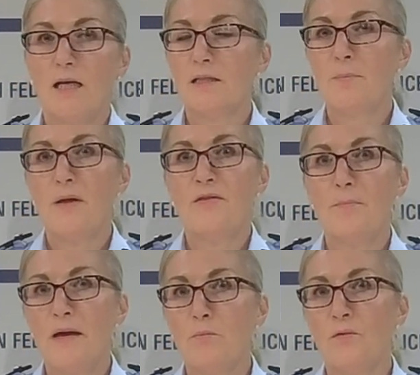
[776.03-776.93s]
The
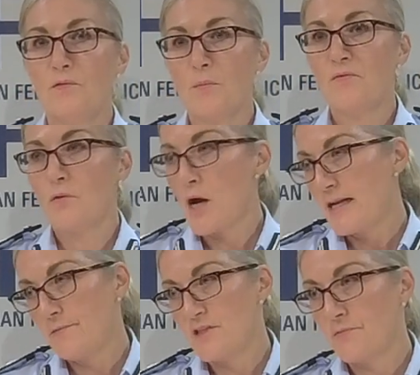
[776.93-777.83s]
men were from a
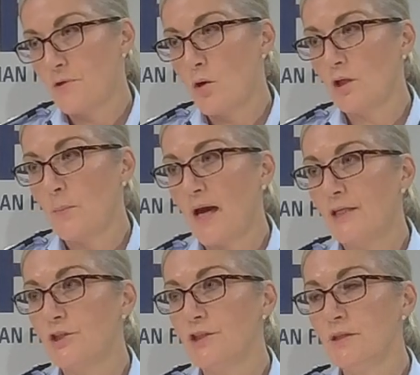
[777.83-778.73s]
variety of different
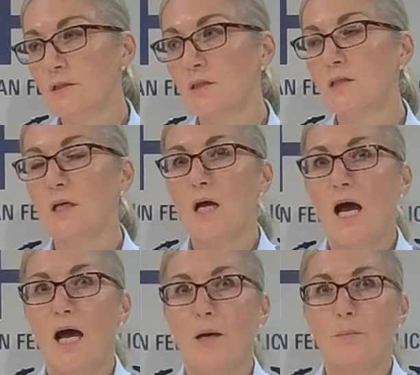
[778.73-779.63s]
occupations.
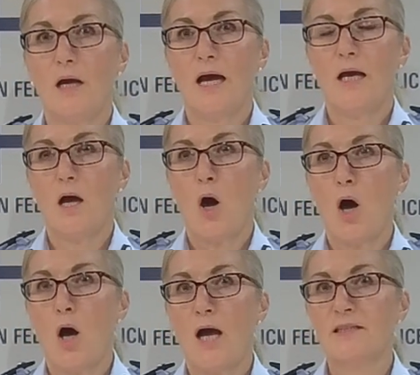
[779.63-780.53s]

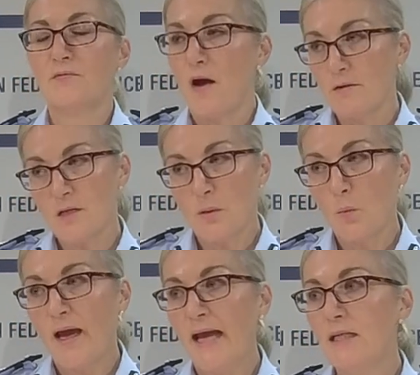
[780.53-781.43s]
As far as I'm
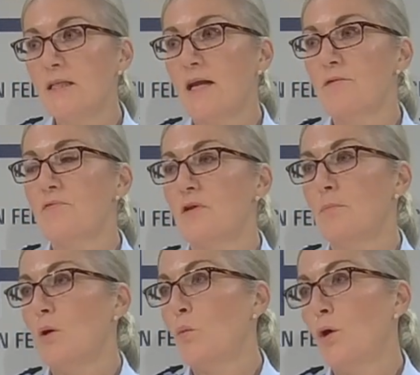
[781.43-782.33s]
aware, none of
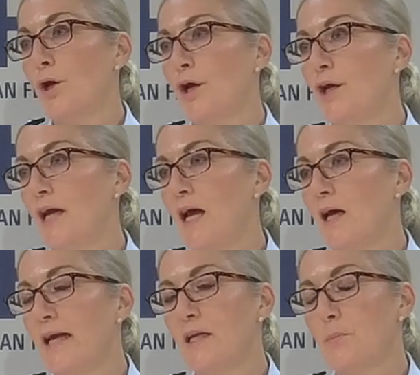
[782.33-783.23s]
them were
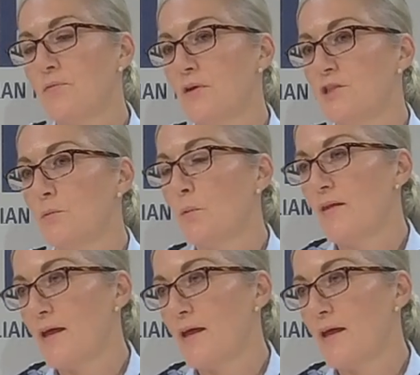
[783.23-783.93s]
in a profession where